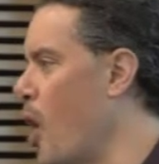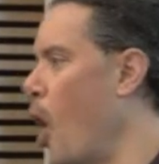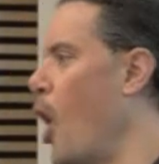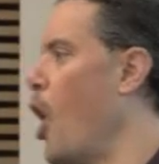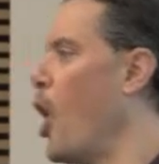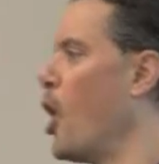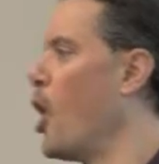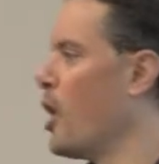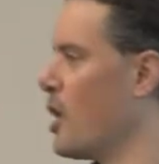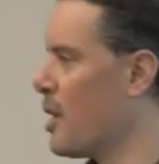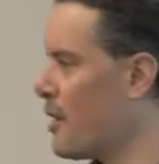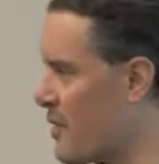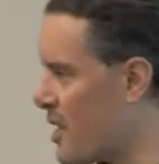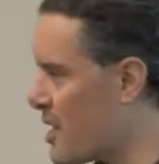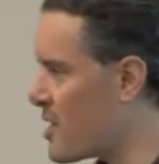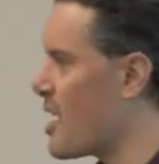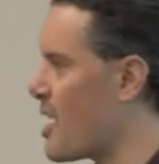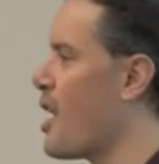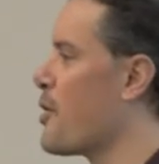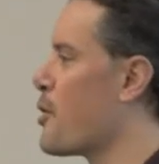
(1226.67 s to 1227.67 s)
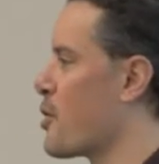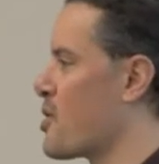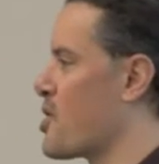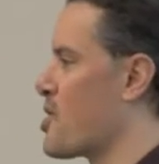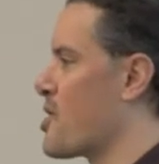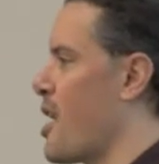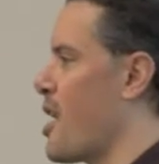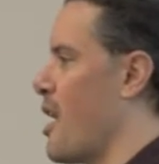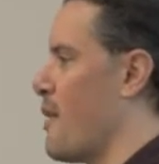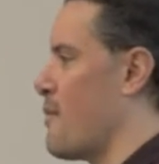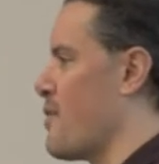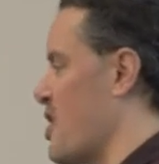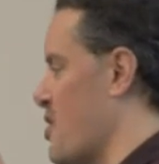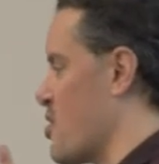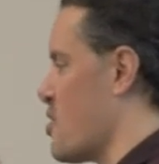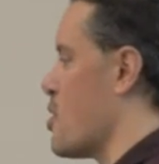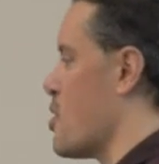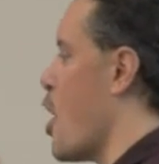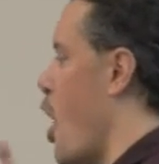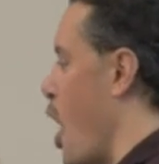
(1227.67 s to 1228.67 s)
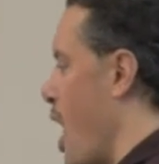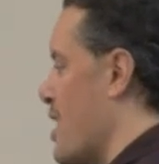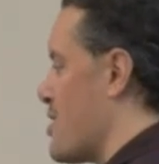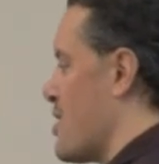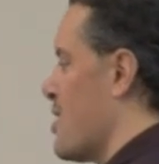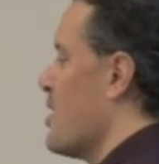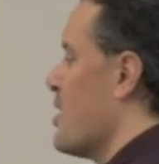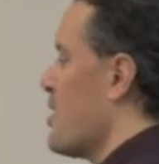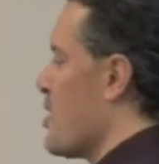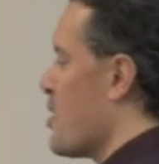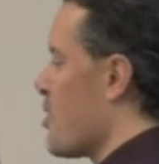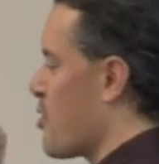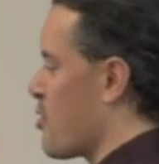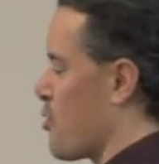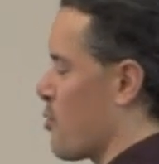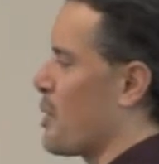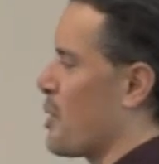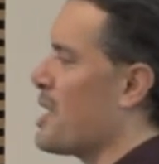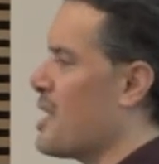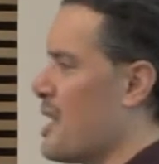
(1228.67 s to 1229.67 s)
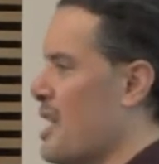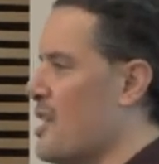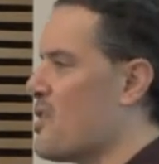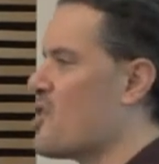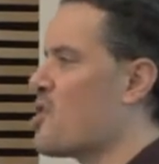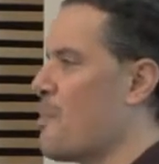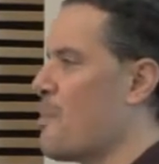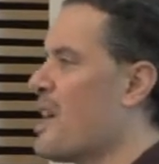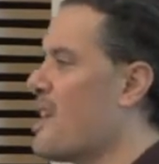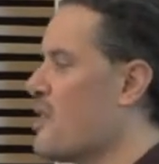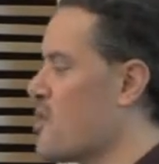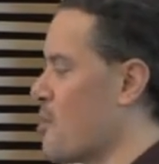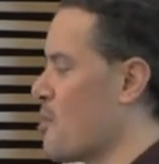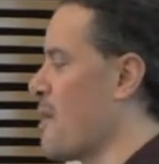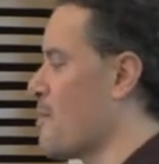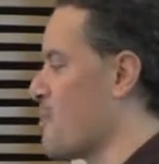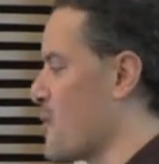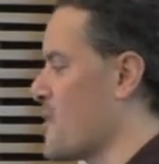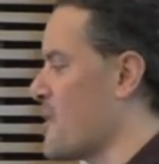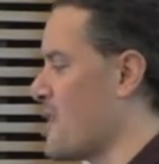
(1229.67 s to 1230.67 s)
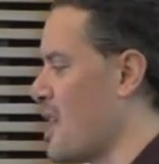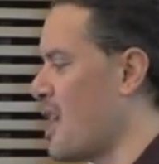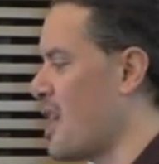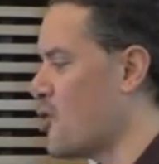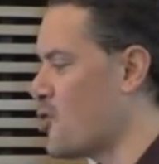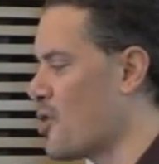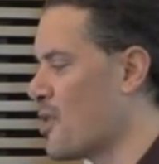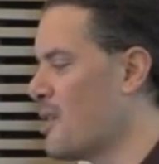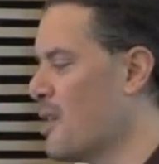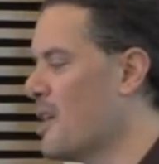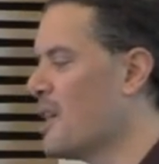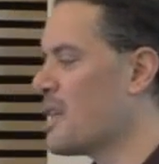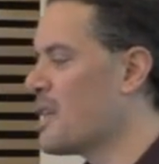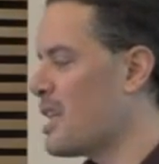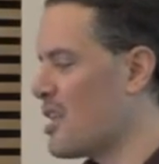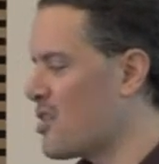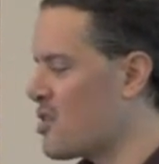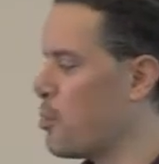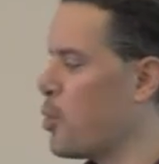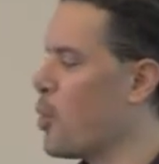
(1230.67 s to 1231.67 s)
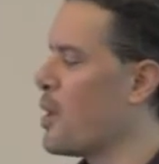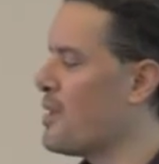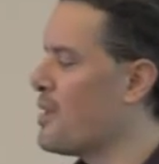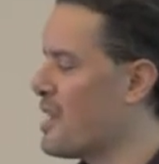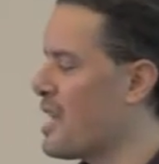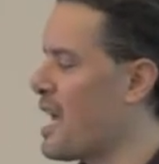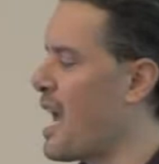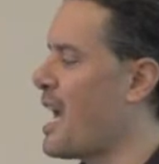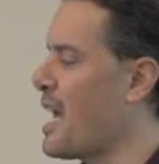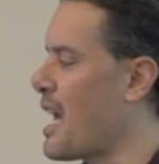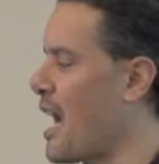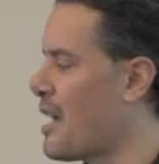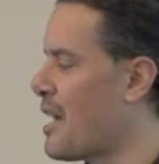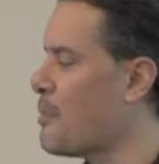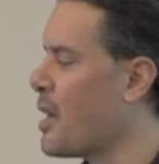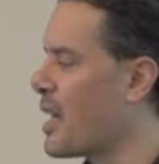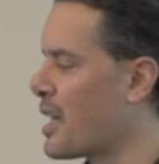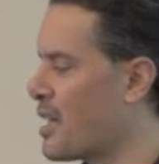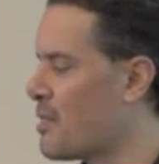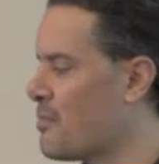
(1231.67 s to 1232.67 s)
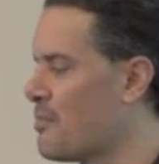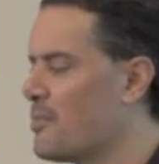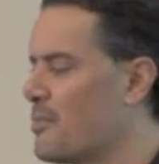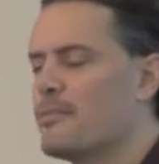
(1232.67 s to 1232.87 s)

all of this other stuff that's not 3D space representation gets put in the AI bucket.